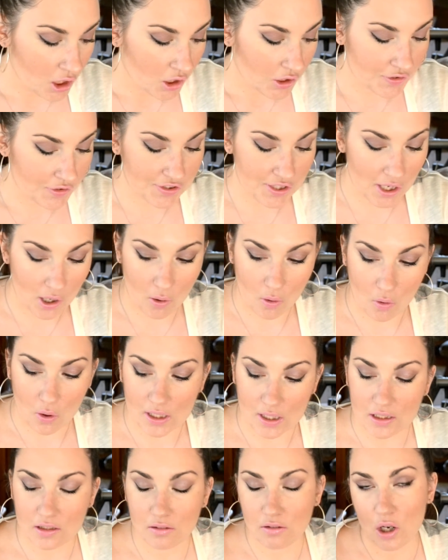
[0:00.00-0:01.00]
So,
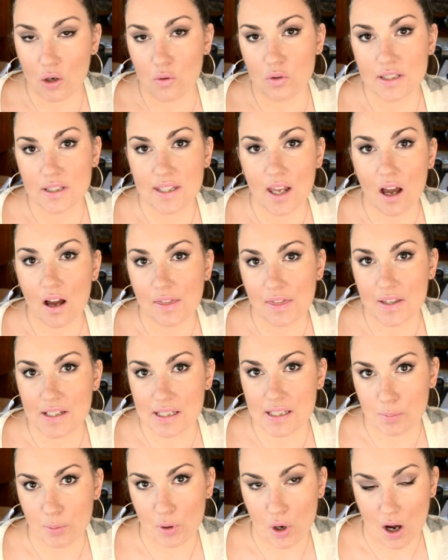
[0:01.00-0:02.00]
notes on
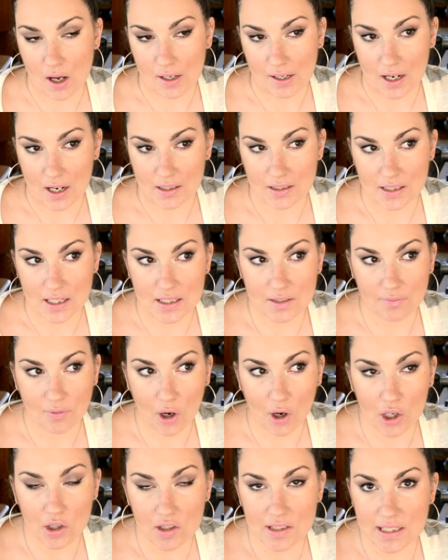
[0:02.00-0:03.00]
this product. As
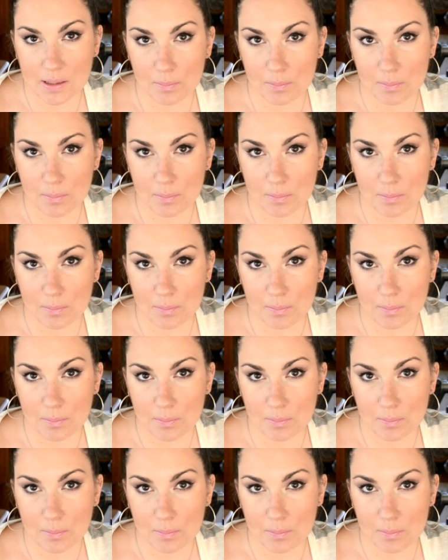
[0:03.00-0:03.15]
far as